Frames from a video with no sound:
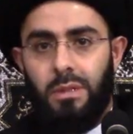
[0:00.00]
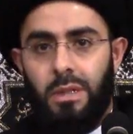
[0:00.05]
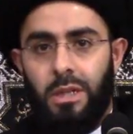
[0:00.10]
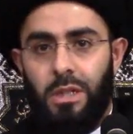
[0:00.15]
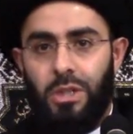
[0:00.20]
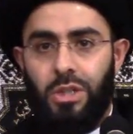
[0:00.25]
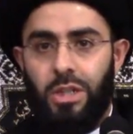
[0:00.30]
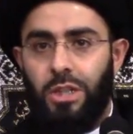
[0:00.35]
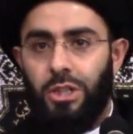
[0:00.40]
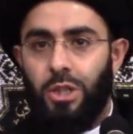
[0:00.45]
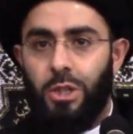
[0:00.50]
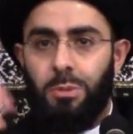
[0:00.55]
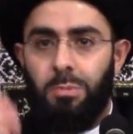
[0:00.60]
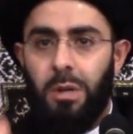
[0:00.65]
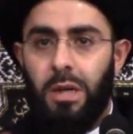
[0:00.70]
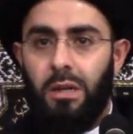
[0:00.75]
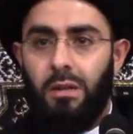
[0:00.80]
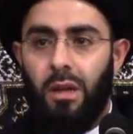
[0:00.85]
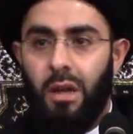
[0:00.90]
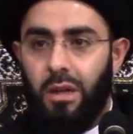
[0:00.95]
Isn't he just
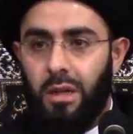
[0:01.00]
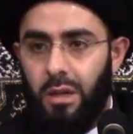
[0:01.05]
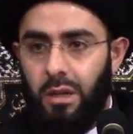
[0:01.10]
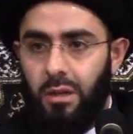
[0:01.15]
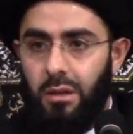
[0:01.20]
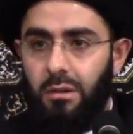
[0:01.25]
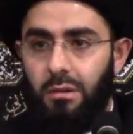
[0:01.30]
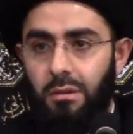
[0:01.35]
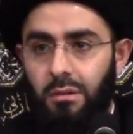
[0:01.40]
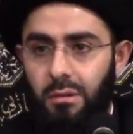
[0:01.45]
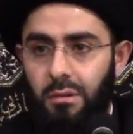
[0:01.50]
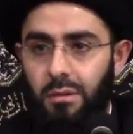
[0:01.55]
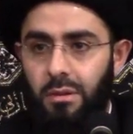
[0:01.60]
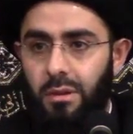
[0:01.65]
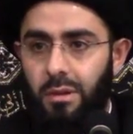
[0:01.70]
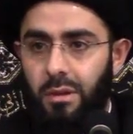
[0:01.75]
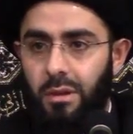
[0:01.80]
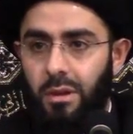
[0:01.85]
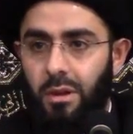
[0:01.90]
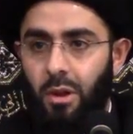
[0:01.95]
being lucky?
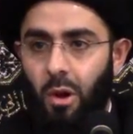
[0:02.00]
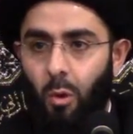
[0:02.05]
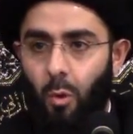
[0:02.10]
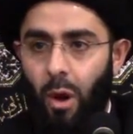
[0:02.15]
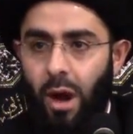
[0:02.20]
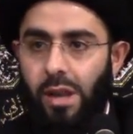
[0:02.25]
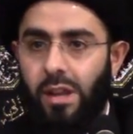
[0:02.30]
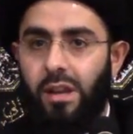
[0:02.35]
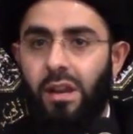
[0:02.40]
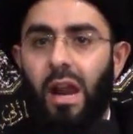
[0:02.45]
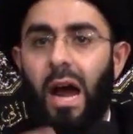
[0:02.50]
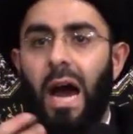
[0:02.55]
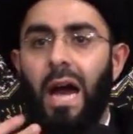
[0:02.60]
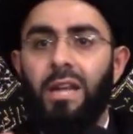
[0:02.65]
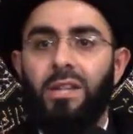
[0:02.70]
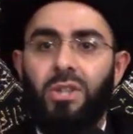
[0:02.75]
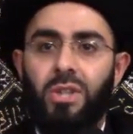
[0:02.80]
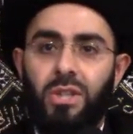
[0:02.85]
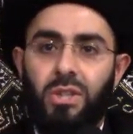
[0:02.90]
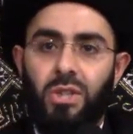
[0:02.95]
Why didn't I
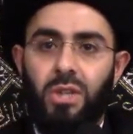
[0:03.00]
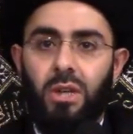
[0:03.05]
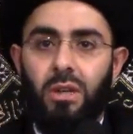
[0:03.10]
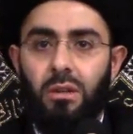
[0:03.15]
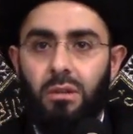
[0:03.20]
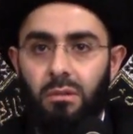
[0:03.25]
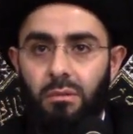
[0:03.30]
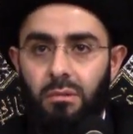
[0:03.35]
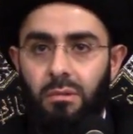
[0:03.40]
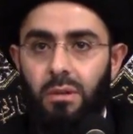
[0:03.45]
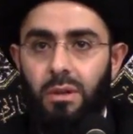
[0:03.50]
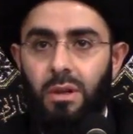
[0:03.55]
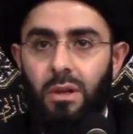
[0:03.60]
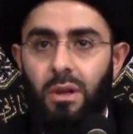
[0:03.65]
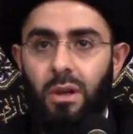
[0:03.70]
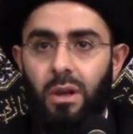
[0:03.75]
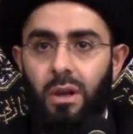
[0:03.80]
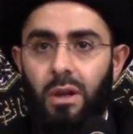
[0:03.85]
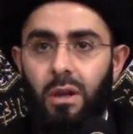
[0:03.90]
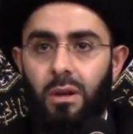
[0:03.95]
succeed?
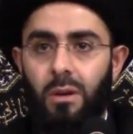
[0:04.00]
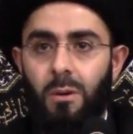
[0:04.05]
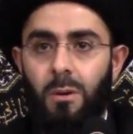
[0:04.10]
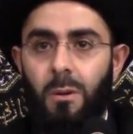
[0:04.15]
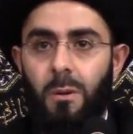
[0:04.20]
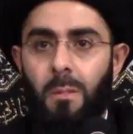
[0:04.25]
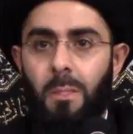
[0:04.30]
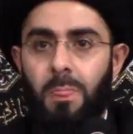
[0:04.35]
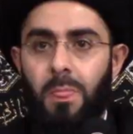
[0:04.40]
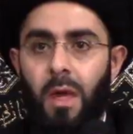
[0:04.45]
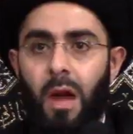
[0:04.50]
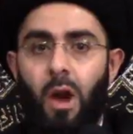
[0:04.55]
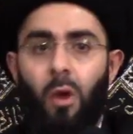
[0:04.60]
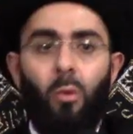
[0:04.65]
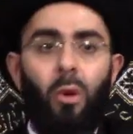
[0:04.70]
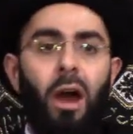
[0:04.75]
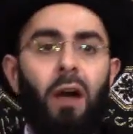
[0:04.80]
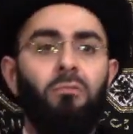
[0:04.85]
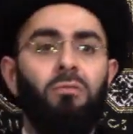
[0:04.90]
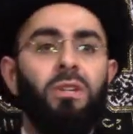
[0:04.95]

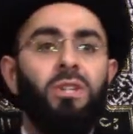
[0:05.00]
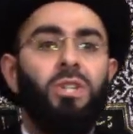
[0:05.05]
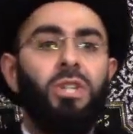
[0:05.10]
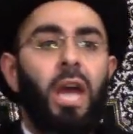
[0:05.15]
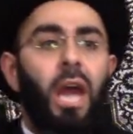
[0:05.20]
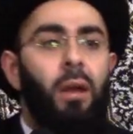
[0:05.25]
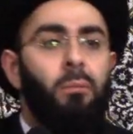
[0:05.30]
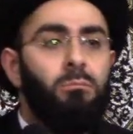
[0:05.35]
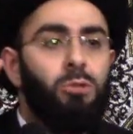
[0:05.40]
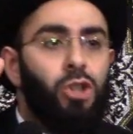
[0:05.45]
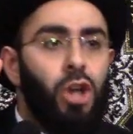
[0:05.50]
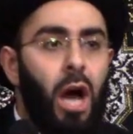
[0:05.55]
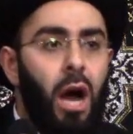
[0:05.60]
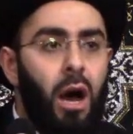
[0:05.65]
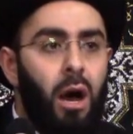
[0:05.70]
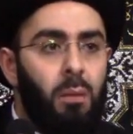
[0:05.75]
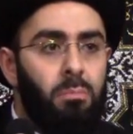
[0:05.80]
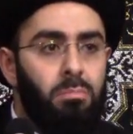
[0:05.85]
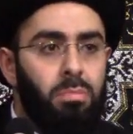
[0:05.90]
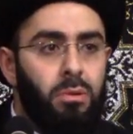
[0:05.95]
We have the same
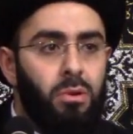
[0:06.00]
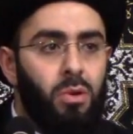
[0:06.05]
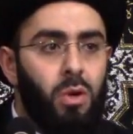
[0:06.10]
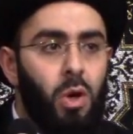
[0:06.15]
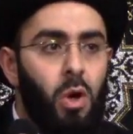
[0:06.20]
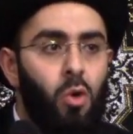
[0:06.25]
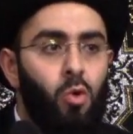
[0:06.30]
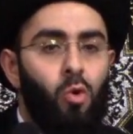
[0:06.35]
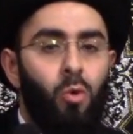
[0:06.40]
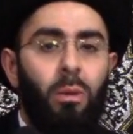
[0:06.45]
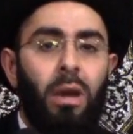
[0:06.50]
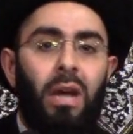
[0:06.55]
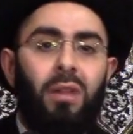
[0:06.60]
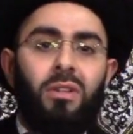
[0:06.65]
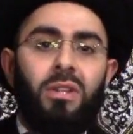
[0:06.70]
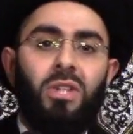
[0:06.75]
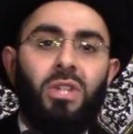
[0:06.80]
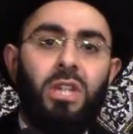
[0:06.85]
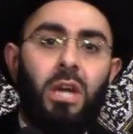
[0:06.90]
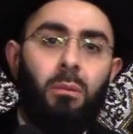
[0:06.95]
job, we make
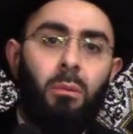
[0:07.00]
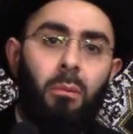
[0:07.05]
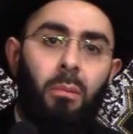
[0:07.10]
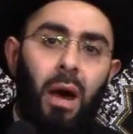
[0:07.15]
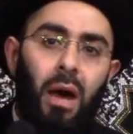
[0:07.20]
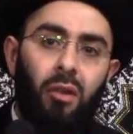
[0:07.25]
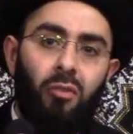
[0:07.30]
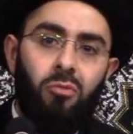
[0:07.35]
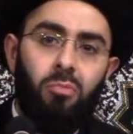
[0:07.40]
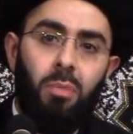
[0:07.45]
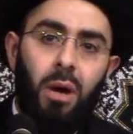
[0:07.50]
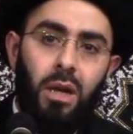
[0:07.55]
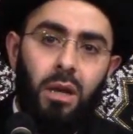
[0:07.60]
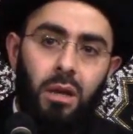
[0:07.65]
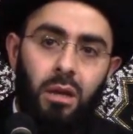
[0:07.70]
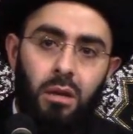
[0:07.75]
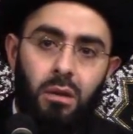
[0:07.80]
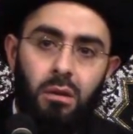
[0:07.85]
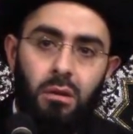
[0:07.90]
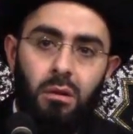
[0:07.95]
the same amount of
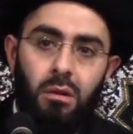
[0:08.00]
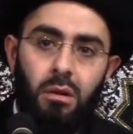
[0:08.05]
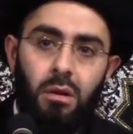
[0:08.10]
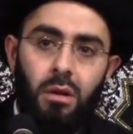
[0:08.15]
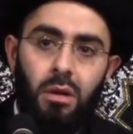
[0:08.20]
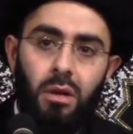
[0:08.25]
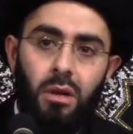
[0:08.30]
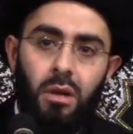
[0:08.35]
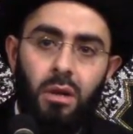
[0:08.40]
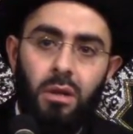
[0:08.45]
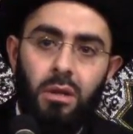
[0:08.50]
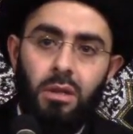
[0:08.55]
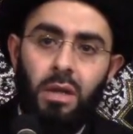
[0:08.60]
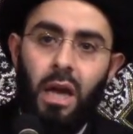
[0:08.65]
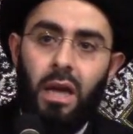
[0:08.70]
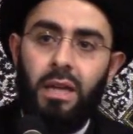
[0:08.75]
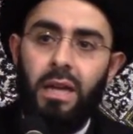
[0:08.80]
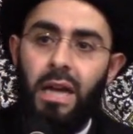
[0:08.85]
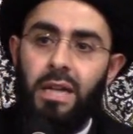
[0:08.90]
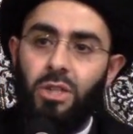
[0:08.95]
money,
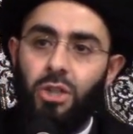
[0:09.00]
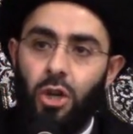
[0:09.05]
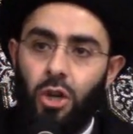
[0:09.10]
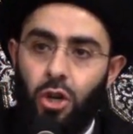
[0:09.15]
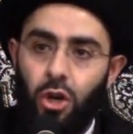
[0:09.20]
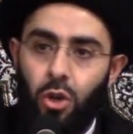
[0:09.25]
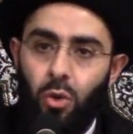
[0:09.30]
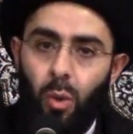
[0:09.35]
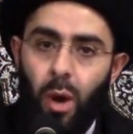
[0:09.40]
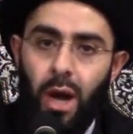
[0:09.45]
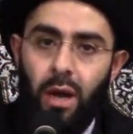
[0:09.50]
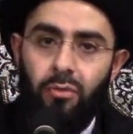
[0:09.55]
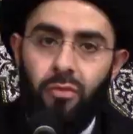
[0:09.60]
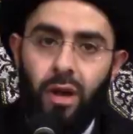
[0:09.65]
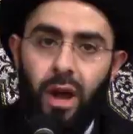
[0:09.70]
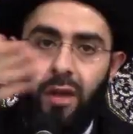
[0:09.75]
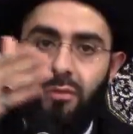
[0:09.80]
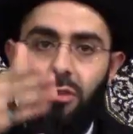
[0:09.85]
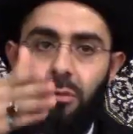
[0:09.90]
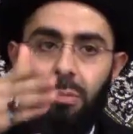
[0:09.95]
yet he has a good wife
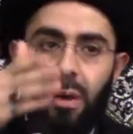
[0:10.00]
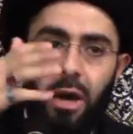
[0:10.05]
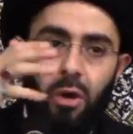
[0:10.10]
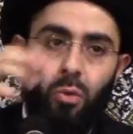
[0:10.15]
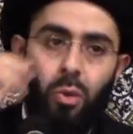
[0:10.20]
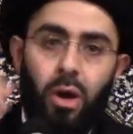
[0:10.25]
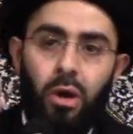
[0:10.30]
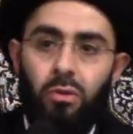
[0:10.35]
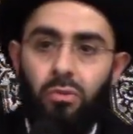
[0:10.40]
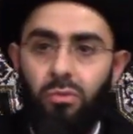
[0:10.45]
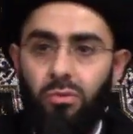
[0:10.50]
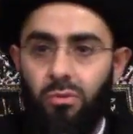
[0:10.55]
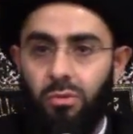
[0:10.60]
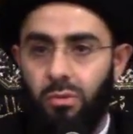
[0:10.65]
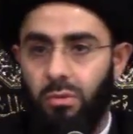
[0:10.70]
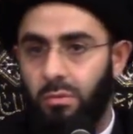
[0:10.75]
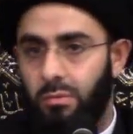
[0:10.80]
and I have a bad wife.